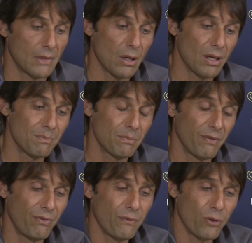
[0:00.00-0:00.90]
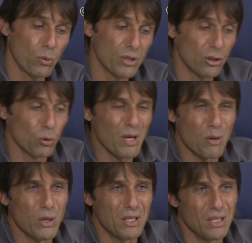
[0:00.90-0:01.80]
And for Cuadrado, we are
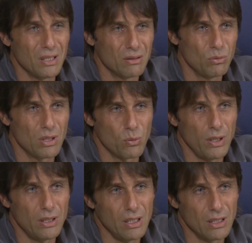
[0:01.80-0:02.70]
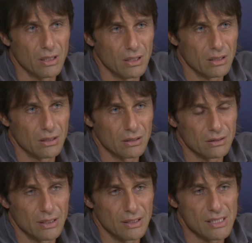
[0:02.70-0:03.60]
waiting. We are waiting
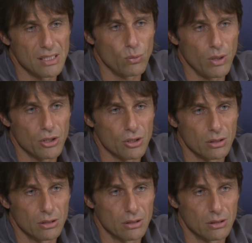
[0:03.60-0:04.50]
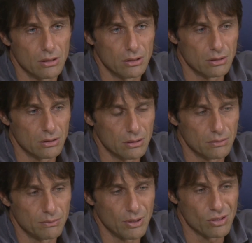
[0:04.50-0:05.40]
the situation
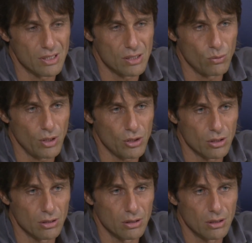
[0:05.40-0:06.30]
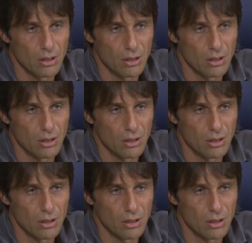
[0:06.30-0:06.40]
because the situation.